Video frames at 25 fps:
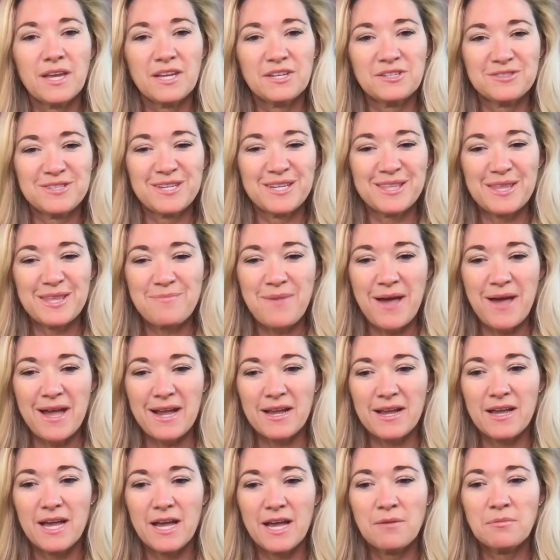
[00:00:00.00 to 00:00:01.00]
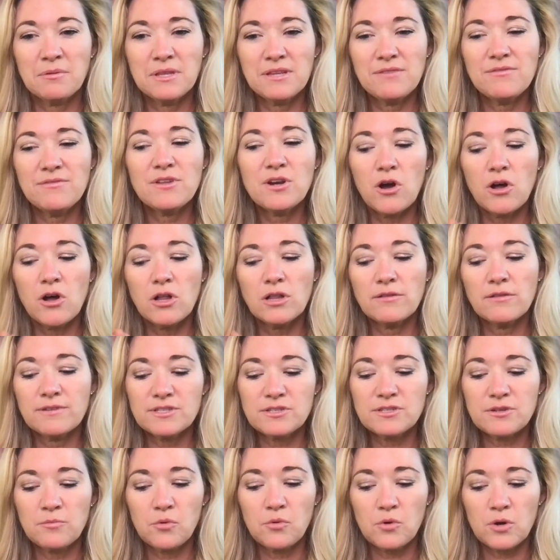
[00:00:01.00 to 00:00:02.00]
I take that back. I believe that all of
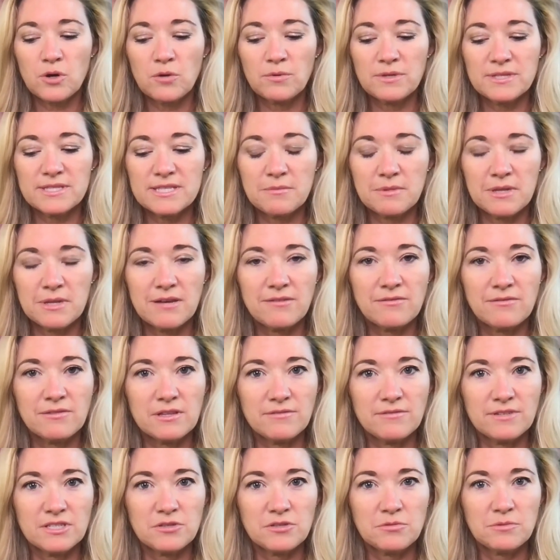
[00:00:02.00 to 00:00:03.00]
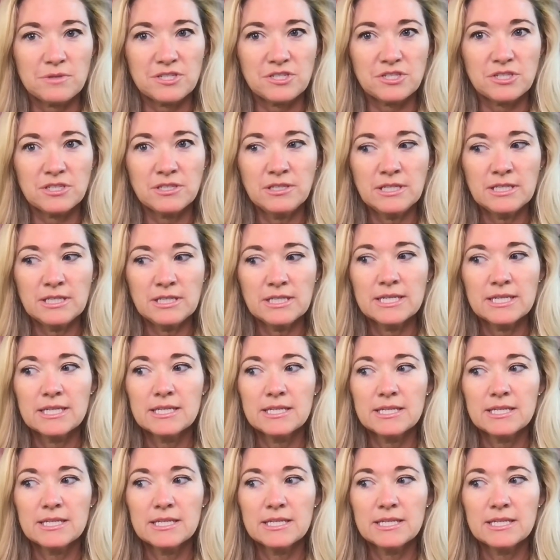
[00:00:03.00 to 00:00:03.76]
us are born with some level of intuition.